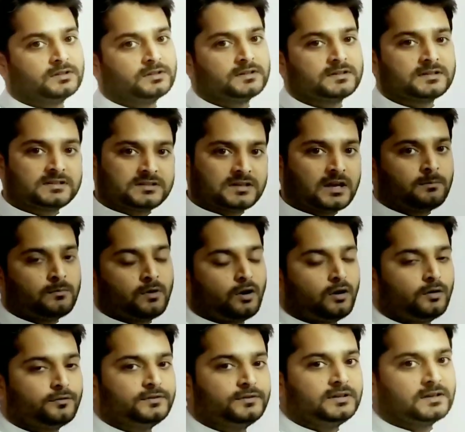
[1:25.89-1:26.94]
some
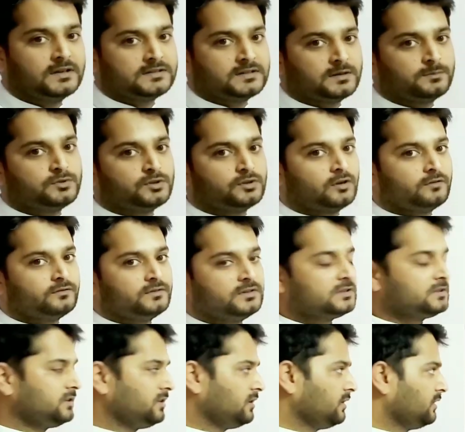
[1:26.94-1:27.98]
of the assumption of
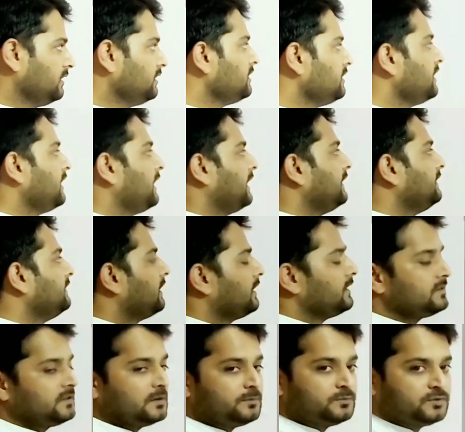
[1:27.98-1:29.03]
this theory. And the
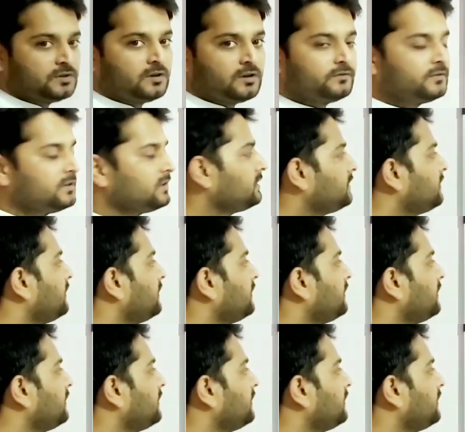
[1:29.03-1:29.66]
assumption of this